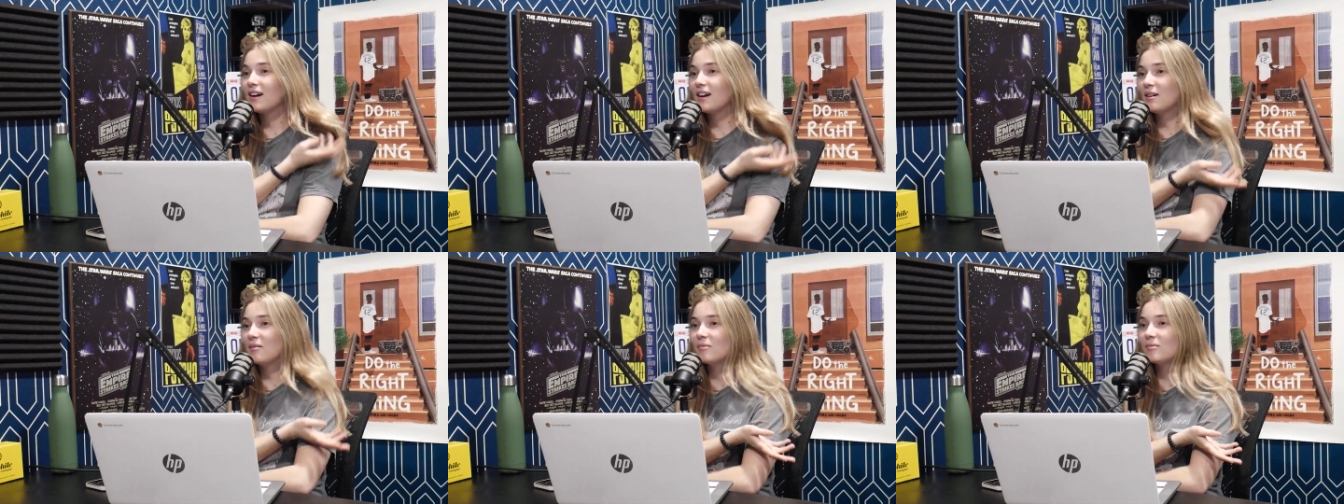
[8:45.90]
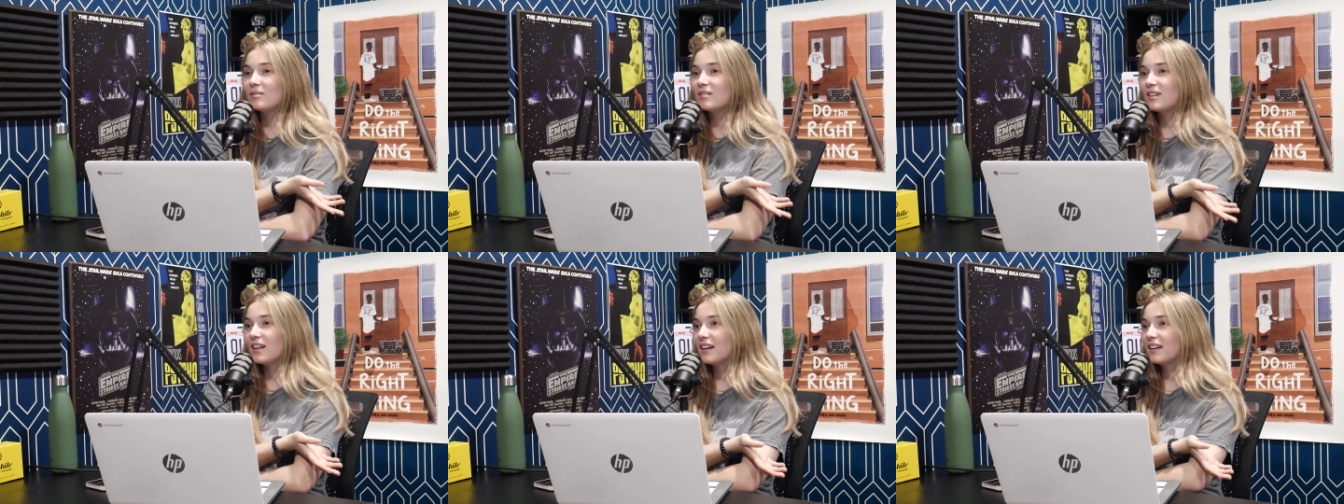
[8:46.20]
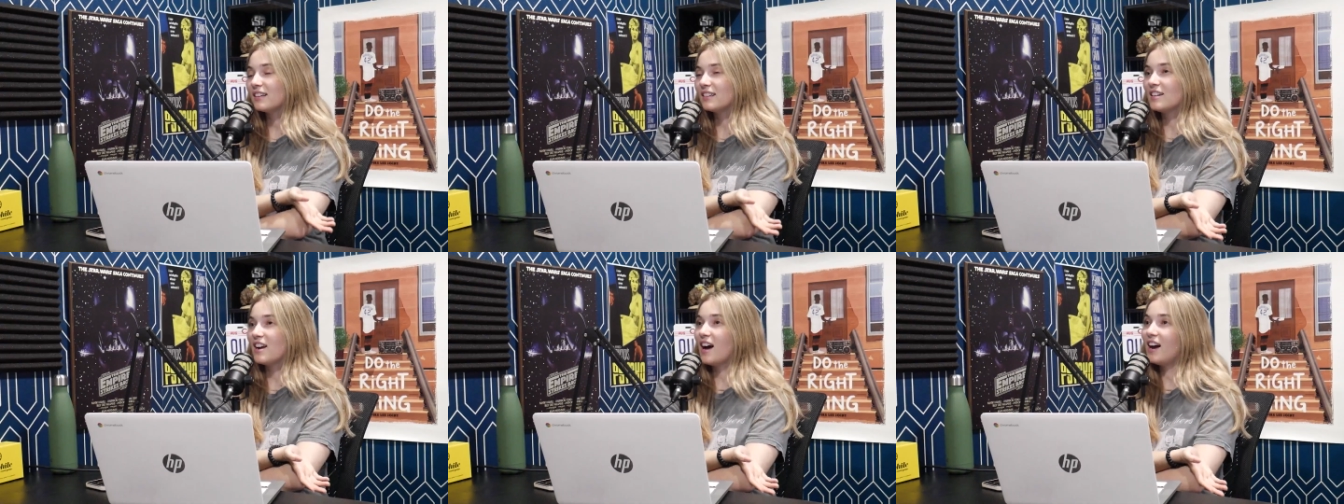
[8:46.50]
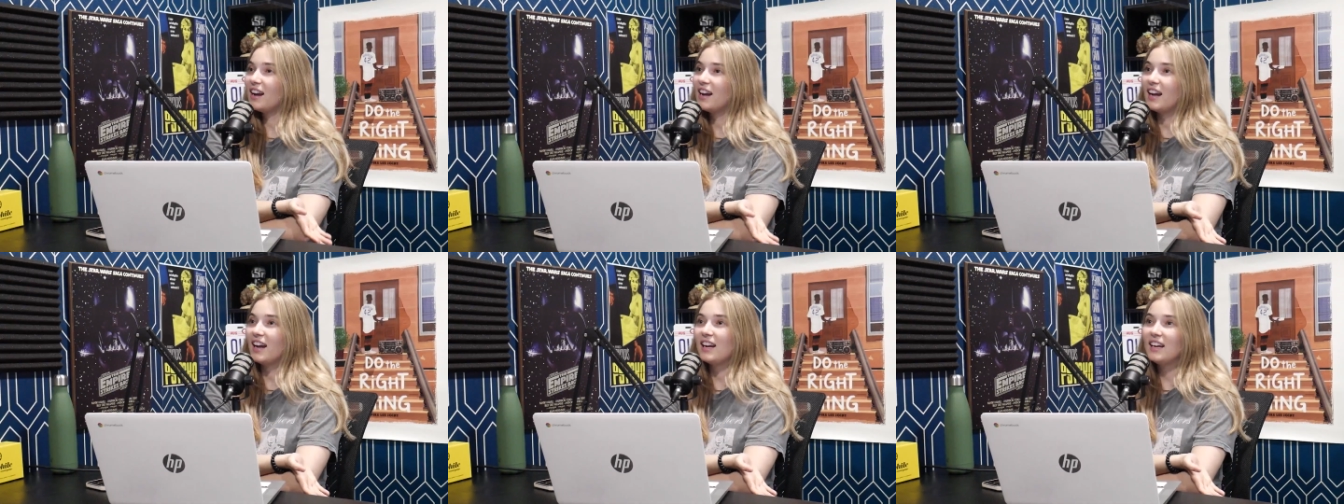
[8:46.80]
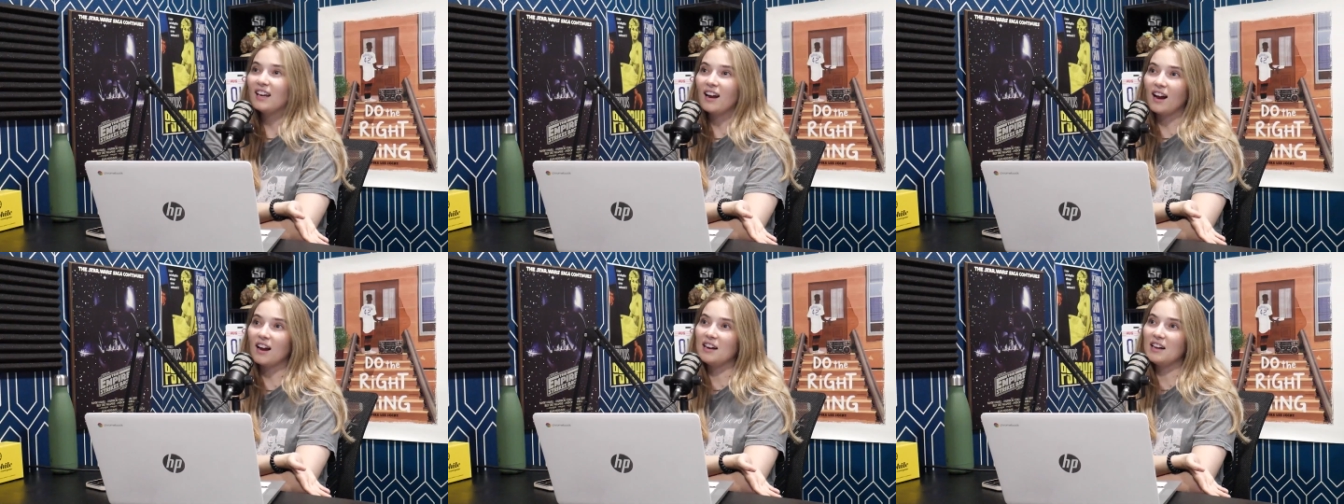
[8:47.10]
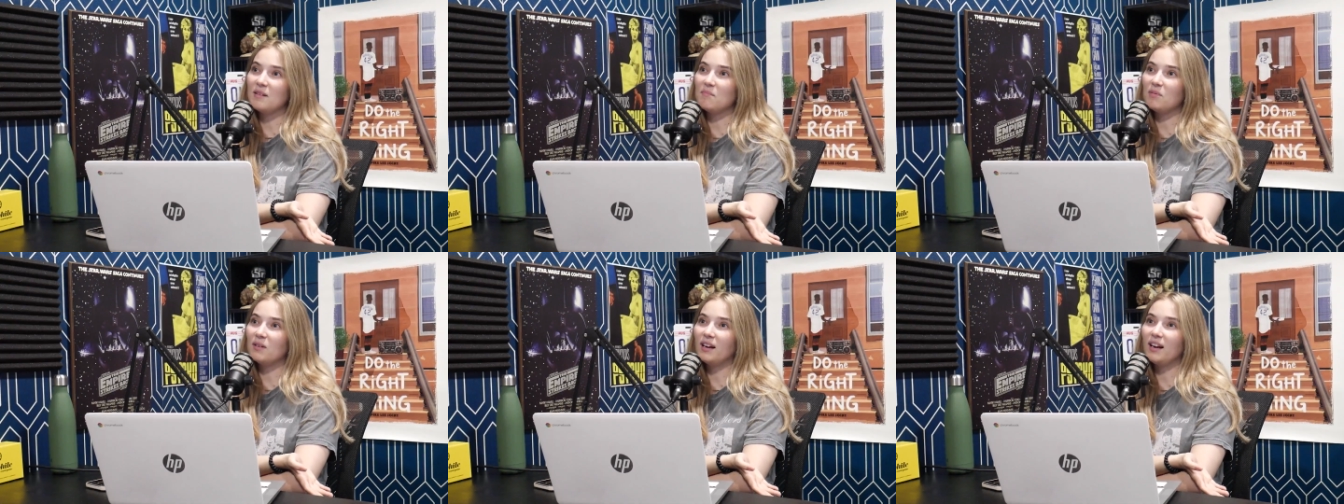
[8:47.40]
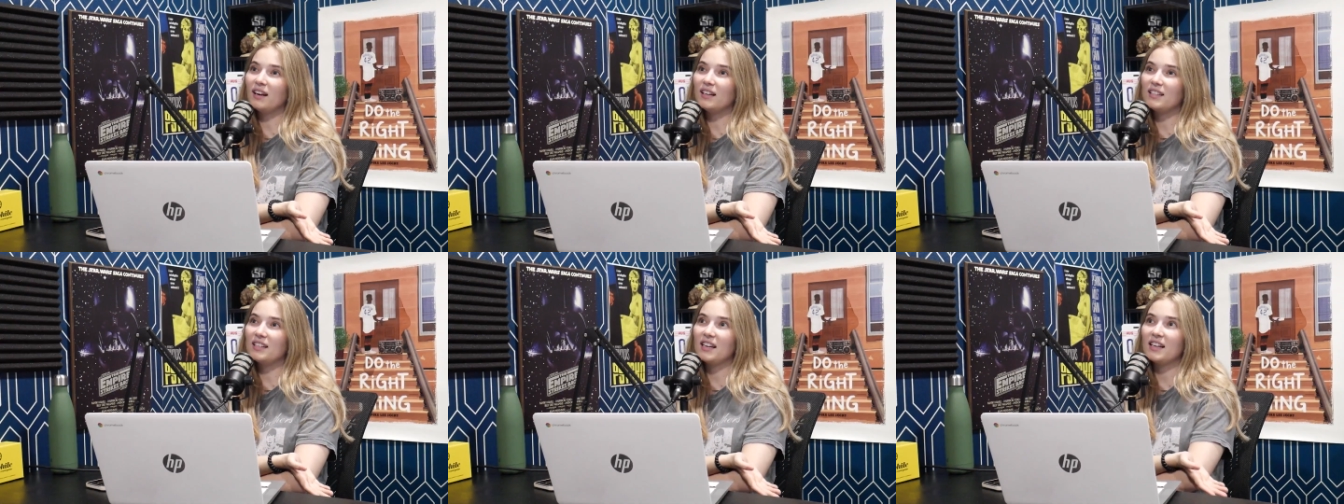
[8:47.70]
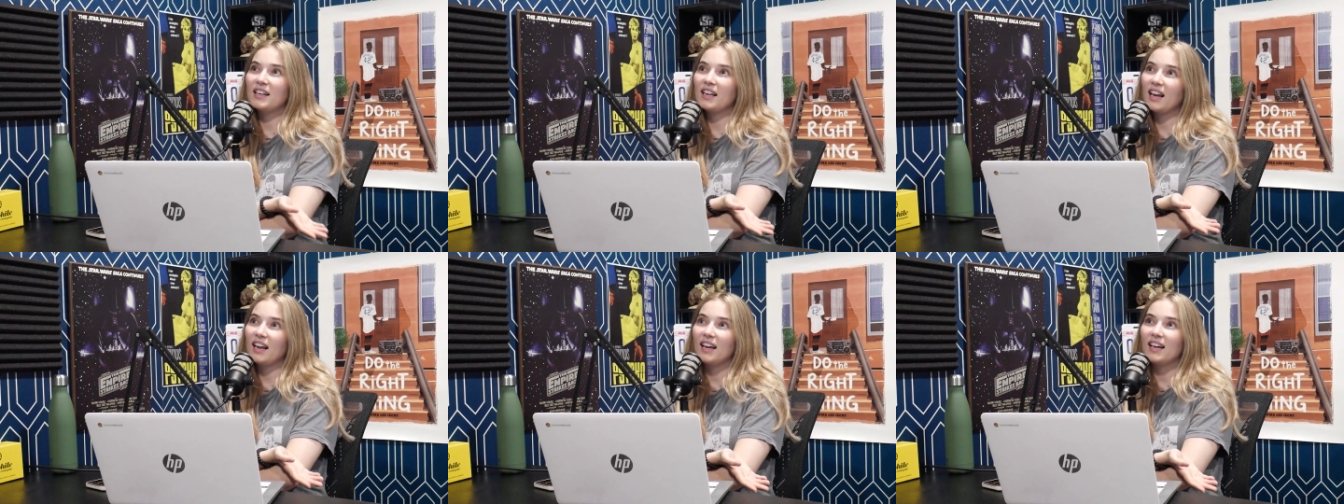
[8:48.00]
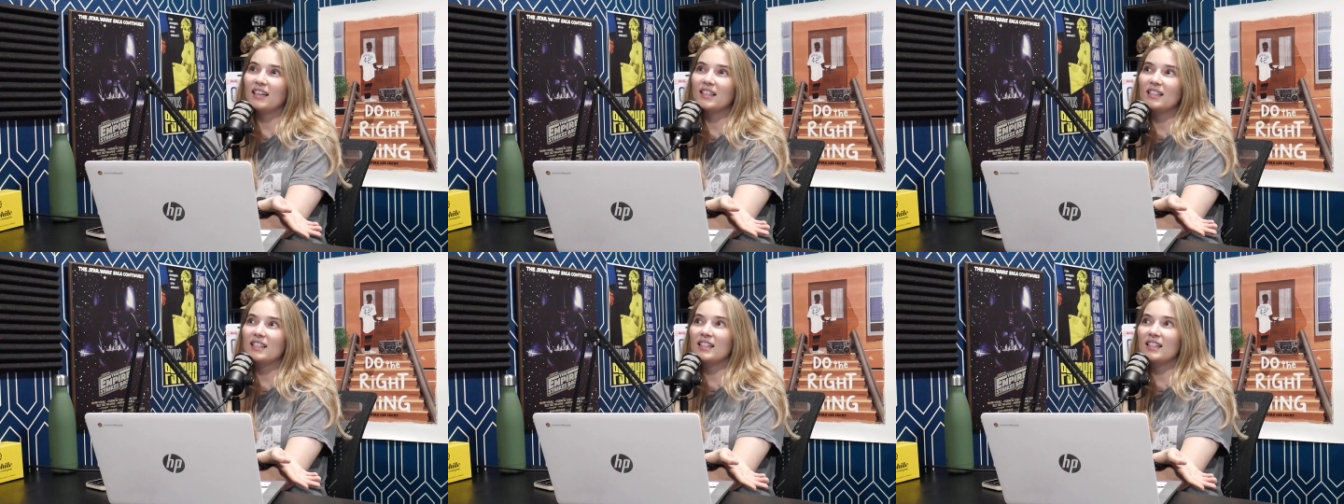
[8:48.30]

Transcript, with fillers: I was like not hating on it, because I can't